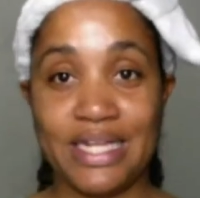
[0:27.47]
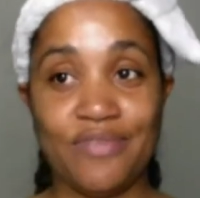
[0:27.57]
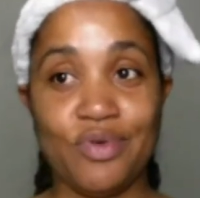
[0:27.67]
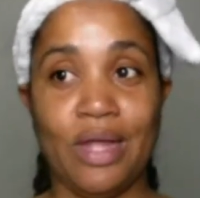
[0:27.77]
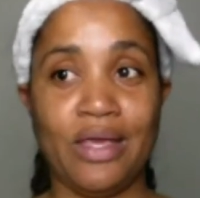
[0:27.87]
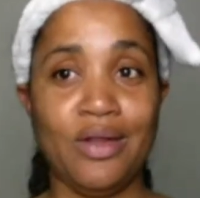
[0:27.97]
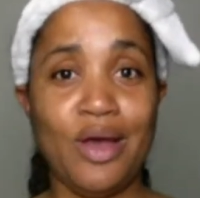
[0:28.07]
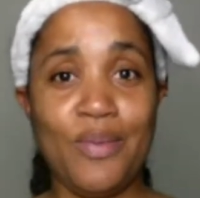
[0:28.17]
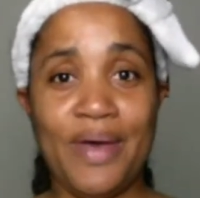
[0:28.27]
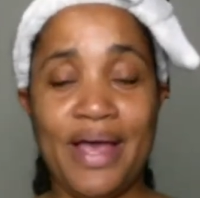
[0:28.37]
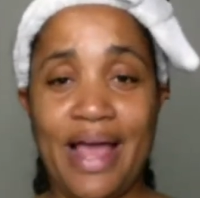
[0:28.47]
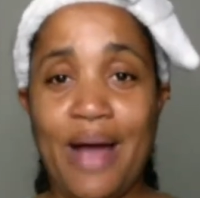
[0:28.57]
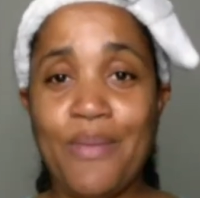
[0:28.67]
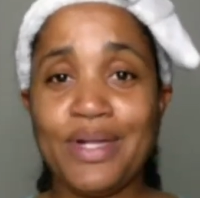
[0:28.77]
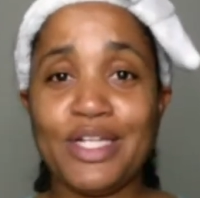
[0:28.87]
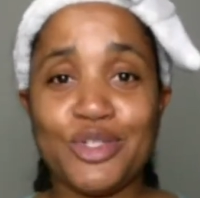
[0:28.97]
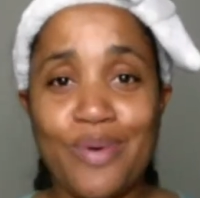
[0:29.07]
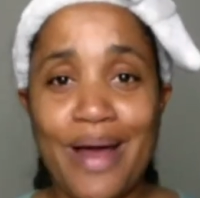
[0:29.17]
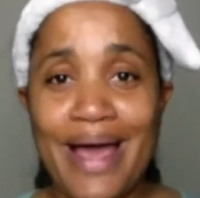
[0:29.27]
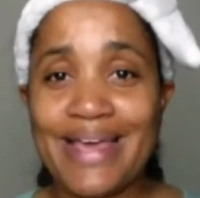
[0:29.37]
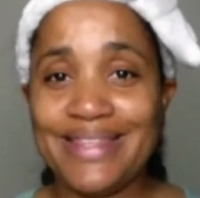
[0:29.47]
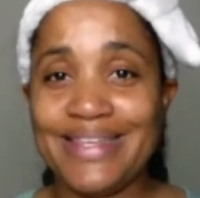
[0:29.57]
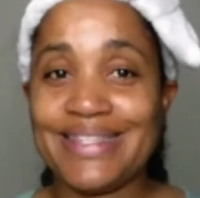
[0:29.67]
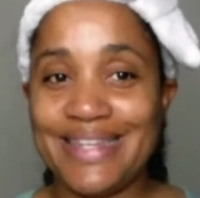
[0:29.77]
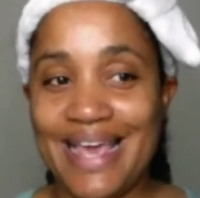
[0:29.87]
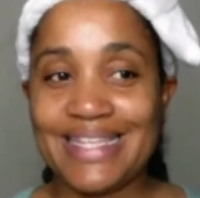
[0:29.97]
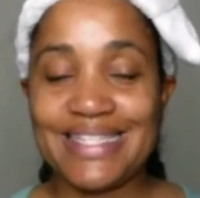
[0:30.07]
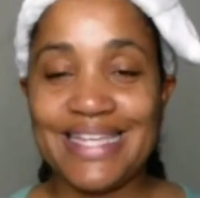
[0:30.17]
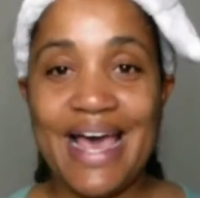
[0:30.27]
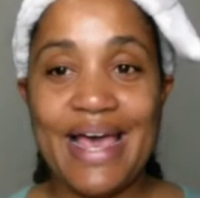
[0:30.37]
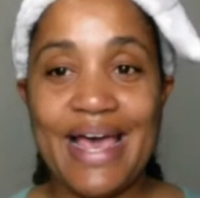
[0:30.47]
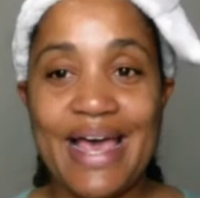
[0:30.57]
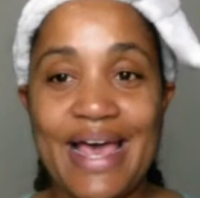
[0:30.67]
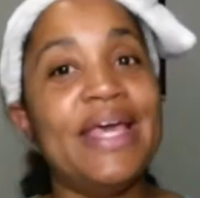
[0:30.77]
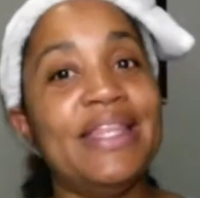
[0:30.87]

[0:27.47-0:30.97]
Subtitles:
And if you're like, you know what, I want to try this next time,